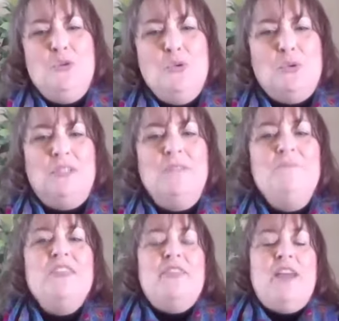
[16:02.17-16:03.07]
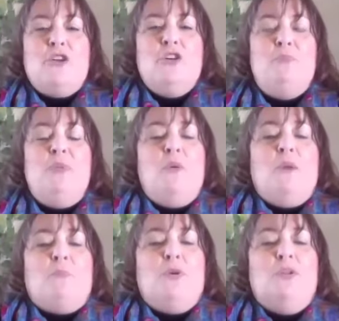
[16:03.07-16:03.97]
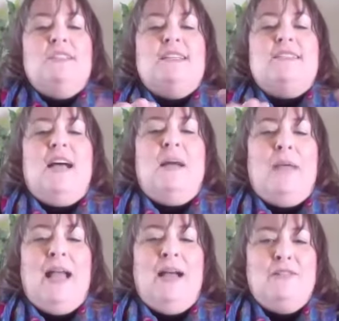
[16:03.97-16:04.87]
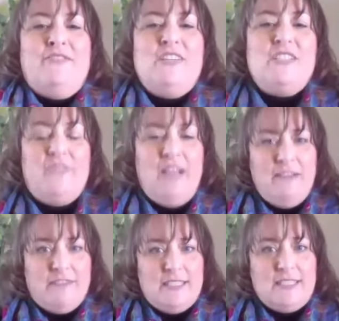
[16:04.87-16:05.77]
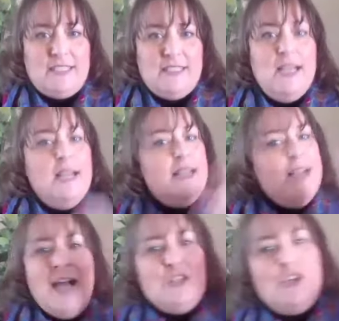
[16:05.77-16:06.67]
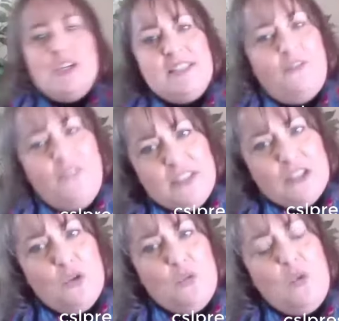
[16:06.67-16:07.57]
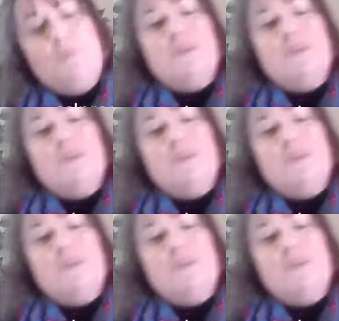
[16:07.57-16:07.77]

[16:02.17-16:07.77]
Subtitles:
tool that could be what pulls us up out of this virus. Not just the physical one,